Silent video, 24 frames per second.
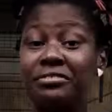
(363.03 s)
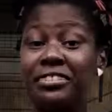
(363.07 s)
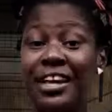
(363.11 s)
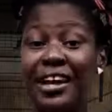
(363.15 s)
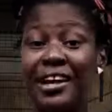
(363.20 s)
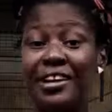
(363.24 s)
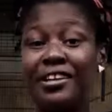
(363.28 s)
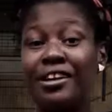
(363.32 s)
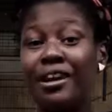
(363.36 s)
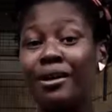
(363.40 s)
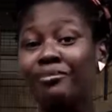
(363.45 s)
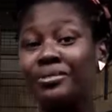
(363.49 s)

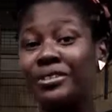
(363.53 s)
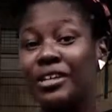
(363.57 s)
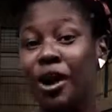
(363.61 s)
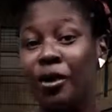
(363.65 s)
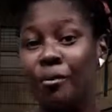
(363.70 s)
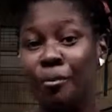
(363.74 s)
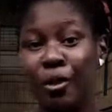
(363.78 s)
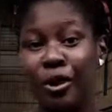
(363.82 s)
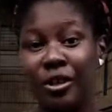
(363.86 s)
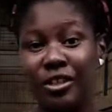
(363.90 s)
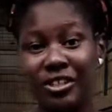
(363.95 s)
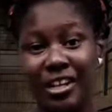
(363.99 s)
Thief's End
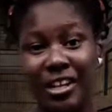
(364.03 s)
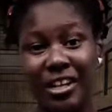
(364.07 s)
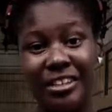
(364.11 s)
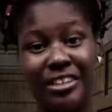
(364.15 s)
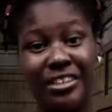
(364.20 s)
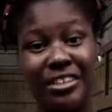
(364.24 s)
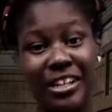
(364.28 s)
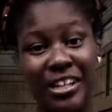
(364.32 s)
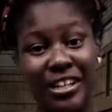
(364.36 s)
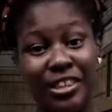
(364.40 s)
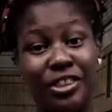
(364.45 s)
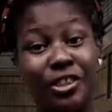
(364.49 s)
comes out March
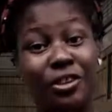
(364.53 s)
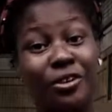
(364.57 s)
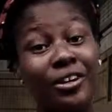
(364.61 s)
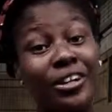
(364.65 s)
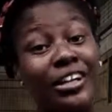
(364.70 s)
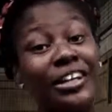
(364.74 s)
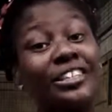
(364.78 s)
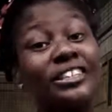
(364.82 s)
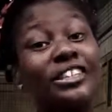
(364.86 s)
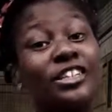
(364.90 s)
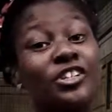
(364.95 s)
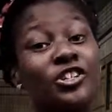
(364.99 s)
18th.
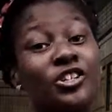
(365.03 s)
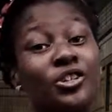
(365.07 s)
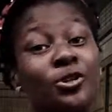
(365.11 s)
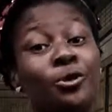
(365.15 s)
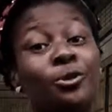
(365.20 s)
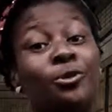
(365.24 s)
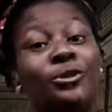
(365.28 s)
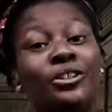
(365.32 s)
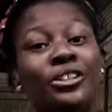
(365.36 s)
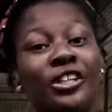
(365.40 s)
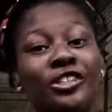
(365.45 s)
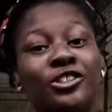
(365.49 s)
There is a
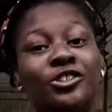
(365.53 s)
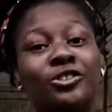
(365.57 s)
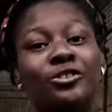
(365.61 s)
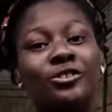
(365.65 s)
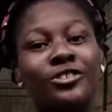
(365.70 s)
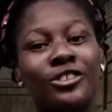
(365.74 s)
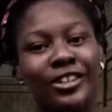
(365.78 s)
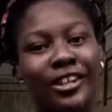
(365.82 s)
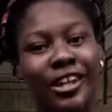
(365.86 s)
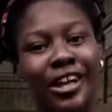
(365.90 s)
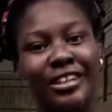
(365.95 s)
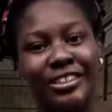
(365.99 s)
new
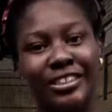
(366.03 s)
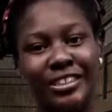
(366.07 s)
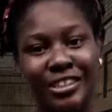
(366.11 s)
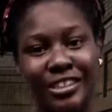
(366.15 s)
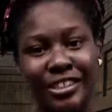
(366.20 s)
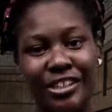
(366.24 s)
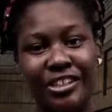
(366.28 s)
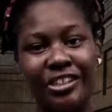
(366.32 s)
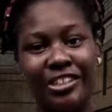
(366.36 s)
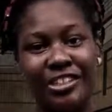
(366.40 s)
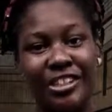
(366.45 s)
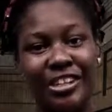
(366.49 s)
digital
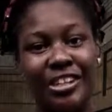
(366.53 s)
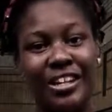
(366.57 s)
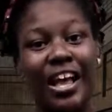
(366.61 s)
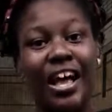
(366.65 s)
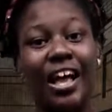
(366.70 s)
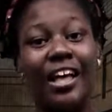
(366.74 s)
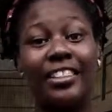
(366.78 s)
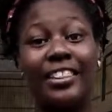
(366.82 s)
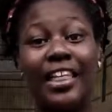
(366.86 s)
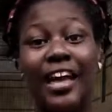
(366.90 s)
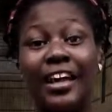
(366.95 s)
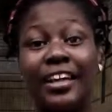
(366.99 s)
deluxe
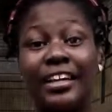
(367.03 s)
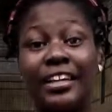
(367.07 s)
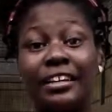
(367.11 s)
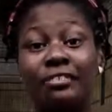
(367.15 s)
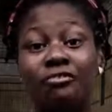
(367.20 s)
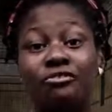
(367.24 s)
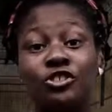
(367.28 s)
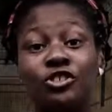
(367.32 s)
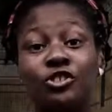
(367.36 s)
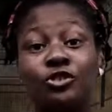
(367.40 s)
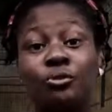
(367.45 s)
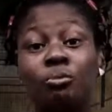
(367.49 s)
edition
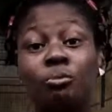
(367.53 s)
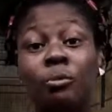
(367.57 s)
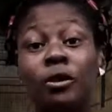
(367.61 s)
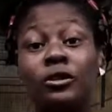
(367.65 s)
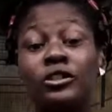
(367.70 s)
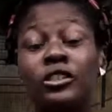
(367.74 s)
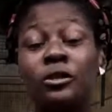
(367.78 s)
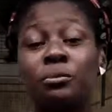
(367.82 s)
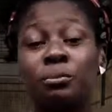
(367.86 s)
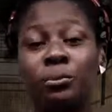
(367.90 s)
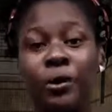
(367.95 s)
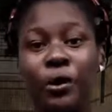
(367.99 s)
that gives you
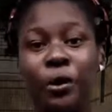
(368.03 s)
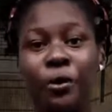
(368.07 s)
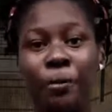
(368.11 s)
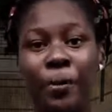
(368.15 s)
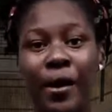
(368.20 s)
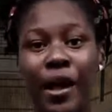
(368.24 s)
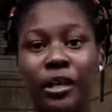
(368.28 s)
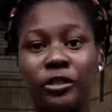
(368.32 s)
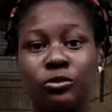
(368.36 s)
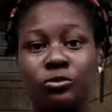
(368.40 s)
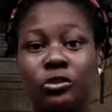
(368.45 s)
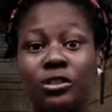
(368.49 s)

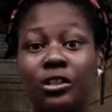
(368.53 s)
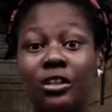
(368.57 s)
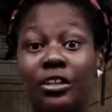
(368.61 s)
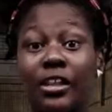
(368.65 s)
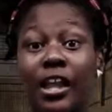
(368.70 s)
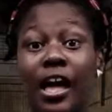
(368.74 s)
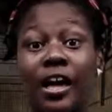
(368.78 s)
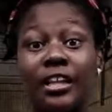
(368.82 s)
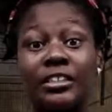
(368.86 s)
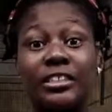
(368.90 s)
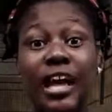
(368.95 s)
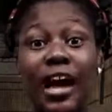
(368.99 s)
multiplayer packs,
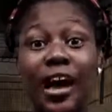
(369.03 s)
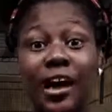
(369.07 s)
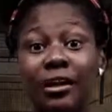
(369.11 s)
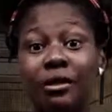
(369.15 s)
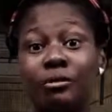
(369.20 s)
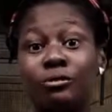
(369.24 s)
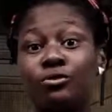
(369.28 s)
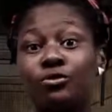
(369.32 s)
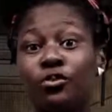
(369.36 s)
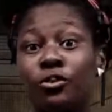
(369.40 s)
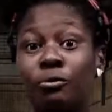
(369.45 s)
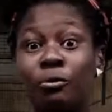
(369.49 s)
which unlocks
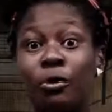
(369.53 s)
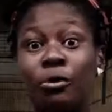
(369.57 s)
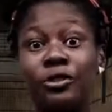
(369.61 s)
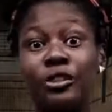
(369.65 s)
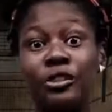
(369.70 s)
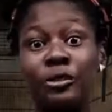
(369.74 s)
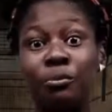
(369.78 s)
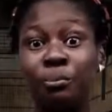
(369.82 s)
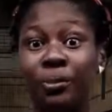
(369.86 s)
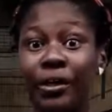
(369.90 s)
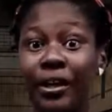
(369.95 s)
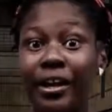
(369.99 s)
items for
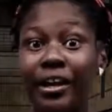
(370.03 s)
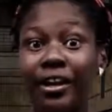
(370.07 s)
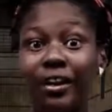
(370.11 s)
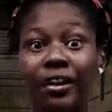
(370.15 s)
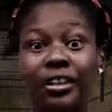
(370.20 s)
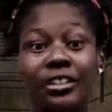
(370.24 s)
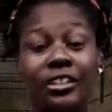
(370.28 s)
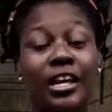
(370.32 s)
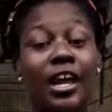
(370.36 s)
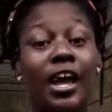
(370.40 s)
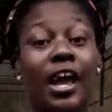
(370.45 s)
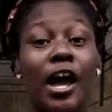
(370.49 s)

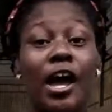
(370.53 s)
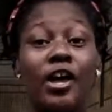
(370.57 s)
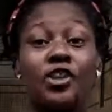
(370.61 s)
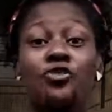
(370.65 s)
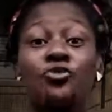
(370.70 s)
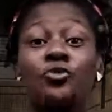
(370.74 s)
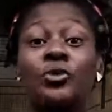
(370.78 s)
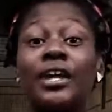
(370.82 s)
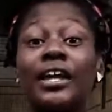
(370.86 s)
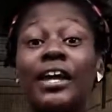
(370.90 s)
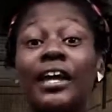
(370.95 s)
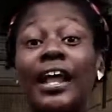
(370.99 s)
multiplayers,
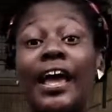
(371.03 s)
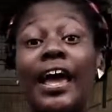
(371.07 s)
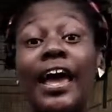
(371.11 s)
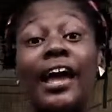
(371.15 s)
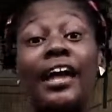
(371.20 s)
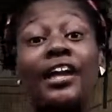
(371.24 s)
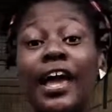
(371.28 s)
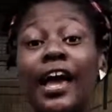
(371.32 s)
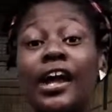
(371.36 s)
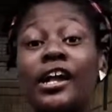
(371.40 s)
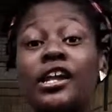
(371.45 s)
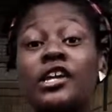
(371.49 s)
and you
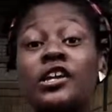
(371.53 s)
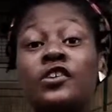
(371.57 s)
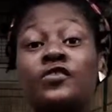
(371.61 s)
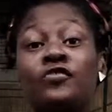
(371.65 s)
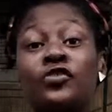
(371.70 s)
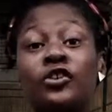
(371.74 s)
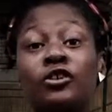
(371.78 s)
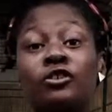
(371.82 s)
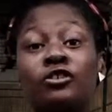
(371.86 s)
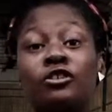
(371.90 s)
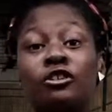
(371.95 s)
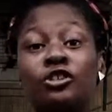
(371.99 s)
get any
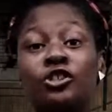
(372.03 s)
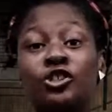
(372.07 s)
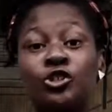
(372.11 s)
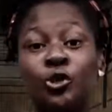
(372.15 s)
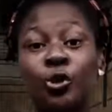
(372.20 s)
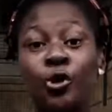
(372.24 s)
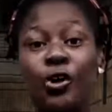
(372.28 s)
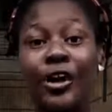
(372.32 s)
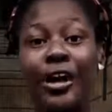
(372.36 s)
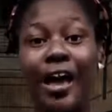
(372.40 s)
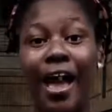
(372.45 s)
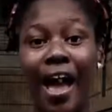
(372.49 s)
future
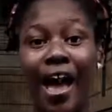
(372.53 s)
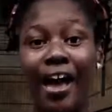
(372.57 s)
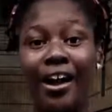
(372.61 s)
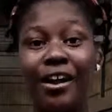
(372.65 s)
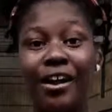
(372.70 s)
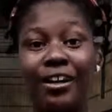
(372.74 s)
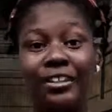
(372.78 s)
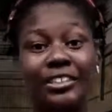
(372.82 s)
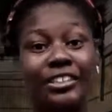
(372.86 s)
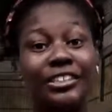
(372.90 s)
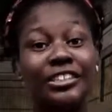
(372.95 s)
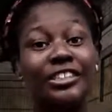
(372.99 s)
story
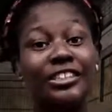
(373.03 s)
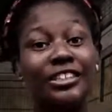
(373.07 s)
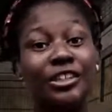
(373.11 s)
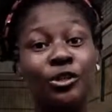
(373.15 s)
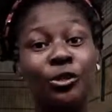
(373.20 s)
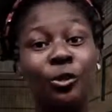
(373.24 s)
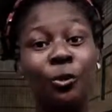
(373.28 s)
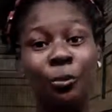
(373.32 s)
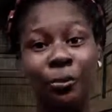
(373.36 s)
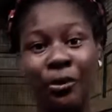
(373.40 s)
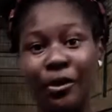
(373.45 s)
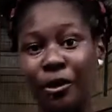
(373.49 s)
add-ons in
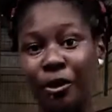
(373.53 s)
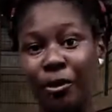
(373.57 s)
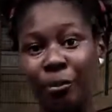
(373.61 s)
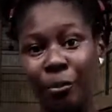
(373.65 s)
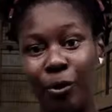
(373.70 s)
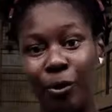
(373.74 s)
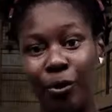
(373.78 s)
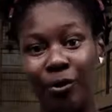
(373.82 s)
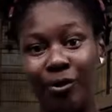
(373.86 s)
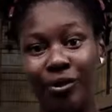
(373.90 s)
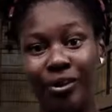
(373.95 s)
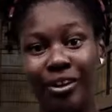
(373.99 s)
single-player
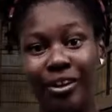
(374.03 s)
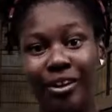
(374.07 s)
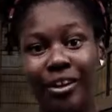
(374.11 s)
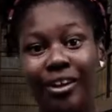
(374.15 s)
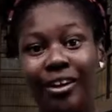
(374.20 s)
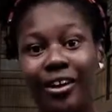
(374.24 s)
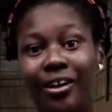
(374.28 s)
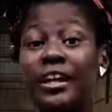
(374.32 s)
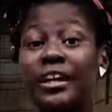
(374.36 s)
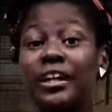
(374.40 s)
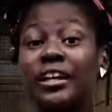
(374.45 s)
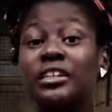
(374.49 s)
mode.
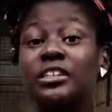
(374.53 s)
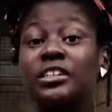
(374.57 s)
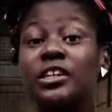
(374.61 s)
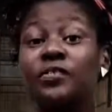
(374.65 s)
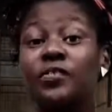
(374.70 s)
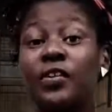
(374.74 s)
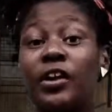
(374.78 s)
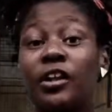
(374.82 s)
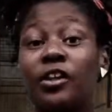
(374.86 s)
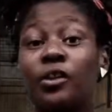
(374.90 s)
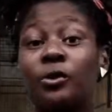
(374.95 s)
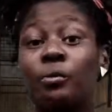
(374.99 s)

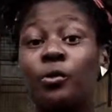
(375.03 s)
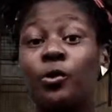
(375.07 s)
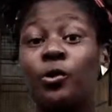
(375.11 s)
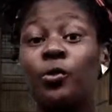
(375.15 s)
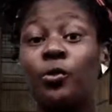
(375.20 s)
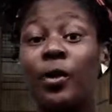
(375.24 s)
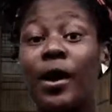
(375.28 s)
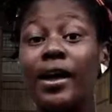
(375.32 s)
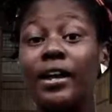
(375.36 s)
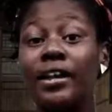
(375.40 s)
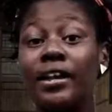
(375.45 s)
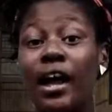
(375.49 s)
Available right
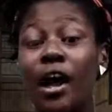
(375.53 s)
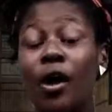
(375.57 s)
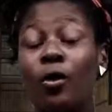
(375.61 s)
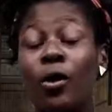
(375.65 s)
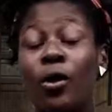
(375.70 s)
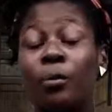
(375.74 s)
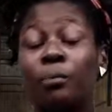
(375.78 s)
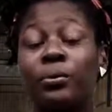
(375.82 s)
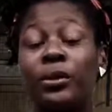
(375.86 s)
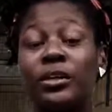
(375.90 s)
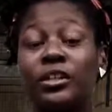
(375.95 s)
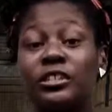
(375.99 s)
now on
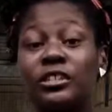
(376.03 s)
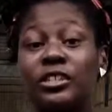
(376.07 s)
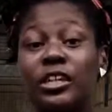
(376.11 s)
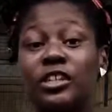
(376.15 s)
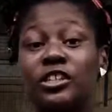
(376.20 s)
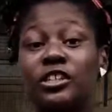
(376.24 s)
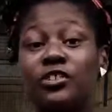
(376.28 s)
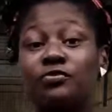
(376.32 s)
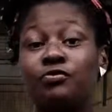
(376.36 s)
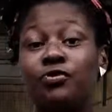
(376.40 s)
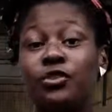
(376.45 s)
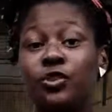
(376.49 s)
PlayStation for
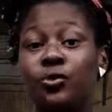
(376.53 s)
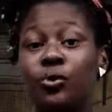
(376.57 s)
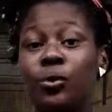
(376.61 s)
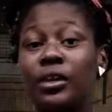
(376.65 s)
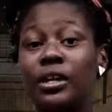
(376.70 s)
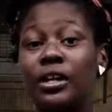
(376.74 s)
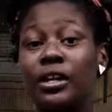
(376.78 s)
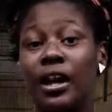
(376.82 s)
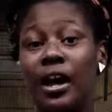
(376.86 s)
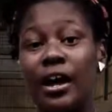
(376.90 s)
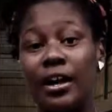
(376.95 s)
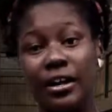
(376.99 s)

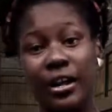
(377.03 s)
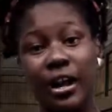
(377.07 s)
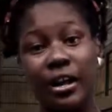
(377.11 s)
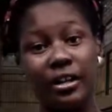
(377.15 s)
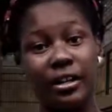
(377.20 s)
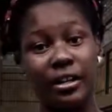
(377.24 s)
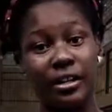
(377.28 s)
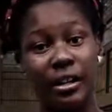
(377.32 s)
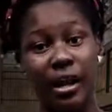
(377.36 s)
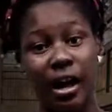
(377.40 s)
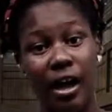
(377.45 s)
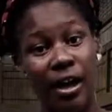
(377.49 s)

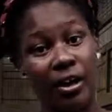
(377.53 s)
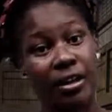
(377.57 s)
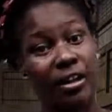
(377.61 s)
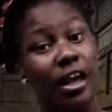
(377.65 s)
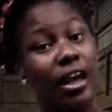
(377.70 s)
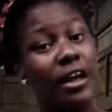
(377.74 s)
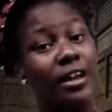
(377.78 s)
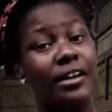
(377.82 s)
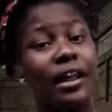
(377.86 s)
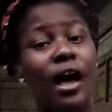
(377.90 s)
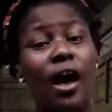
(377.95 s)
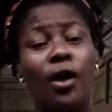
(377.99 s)
$29.99. Now,
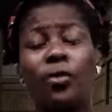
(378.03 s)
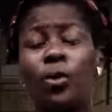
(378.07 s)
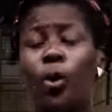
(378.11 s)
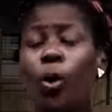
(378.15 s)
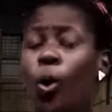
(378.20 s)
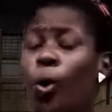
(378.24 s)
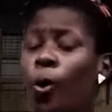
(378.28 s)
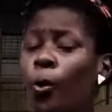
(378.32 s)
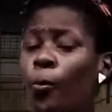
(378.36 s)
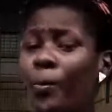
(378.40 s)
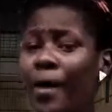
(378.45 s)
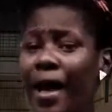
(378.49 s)
the whole
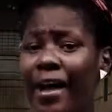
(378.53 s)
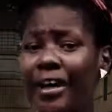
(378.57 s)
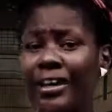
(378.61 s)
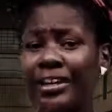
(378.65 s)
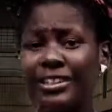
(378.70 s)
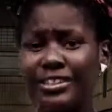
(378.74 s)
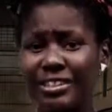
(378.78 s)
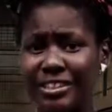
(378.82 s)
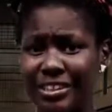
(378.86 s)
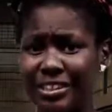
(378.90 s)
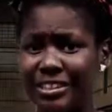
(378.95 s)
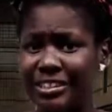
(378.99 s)
package
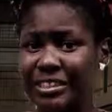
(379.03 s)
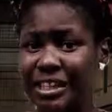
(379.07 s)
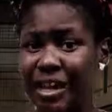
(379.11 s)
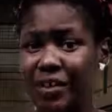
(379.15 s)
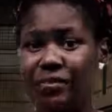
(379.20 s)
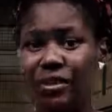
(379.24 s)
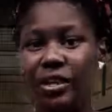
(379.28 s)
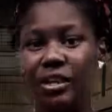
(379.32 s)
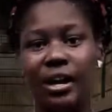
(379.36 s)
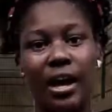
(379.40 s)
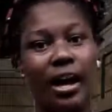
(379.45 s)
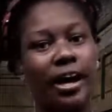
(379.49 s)
is
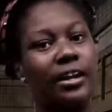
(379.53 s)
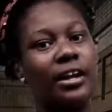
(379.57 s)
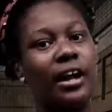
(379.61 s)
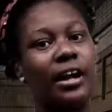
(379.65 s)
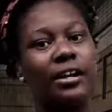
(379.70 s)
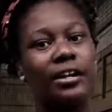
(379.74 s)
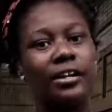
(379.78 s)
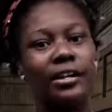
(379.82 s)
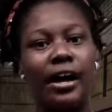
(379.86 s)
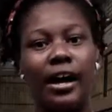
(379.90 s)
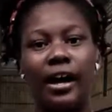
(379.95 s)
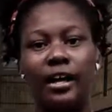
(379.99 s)

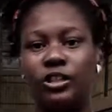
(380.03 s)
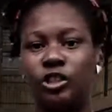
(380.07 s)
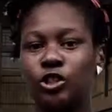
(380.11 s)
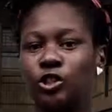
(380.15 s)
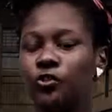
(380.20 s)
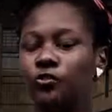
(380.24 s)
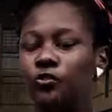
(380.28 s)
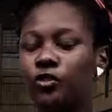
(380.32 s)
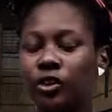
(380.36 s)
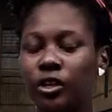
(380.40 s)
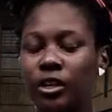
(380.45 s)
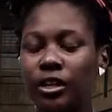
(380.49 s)
$79.99, so if you're going
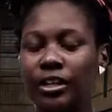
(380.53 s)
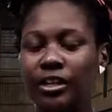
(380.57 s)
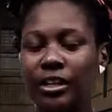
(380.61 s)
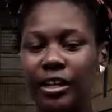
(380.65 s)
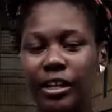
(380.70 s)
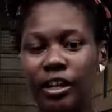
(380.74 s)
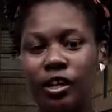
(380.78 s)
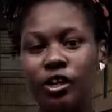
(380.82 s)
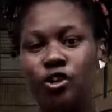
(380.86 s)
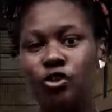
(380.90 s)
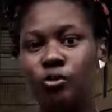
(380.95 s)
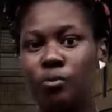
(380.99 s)
to get it, you
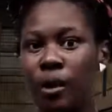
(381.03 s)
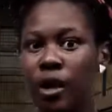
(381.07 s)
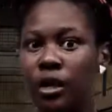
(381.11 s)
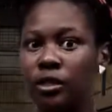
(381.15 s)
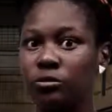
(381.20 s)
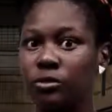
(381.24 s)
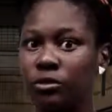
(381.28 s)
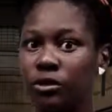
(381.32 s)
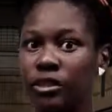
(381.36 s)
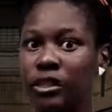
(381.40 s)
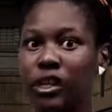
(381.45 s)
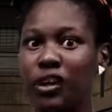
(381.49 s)
might as well
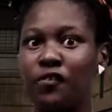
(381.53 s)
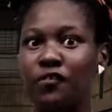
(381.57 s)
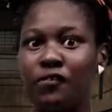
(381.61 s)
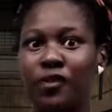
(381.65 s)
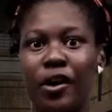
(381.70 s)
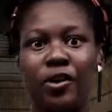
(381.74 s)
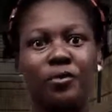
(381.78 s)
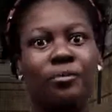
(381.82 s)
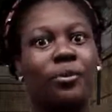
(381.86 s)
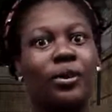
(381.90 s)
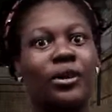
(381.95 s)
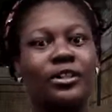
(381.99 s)
save
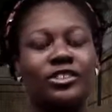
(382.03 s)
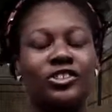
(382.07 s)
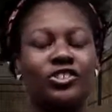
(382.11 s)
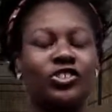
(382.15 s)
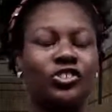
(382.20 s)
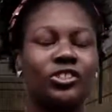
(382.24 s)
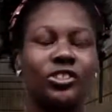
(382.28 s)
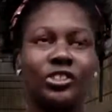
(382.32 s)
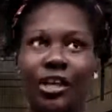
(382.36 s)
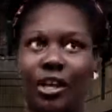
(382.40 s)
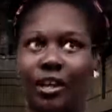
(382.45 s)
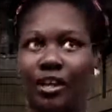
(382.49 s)
$5 and just get
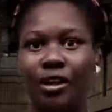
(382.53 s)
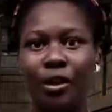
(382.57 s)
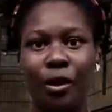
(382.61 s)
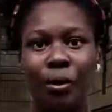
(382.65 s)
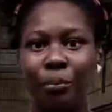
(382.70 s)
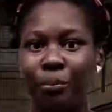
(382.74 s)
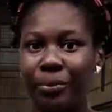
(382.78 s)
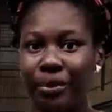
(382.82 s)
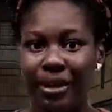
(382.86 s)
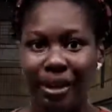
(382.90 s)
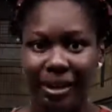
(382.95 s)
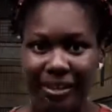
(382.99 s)
it on
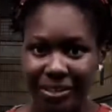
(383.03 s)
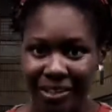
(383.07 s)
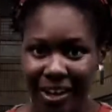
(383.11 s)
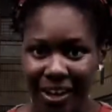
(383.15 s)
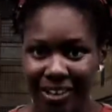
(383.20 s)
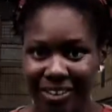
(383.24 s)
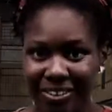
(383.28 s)
PSN.